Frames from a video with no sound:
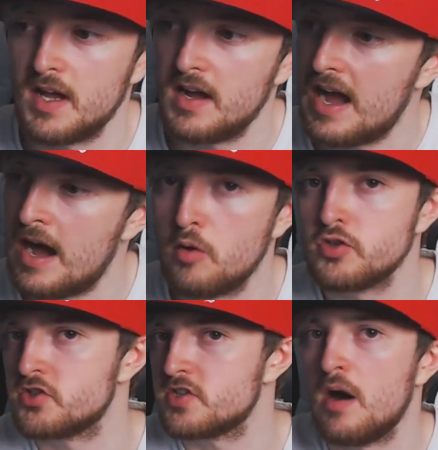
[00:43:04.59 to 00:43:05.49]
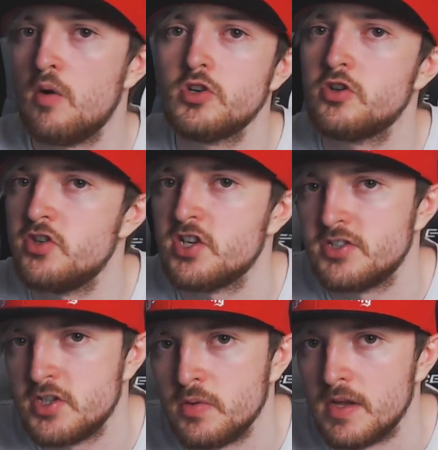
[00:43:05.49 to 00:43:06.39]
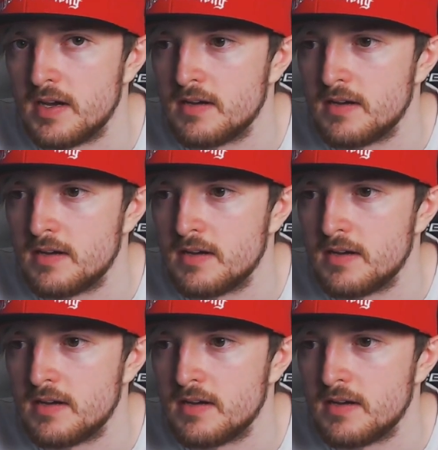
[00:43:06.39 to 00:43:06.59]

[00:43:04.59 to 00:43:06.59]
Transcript: How would Grisha do that?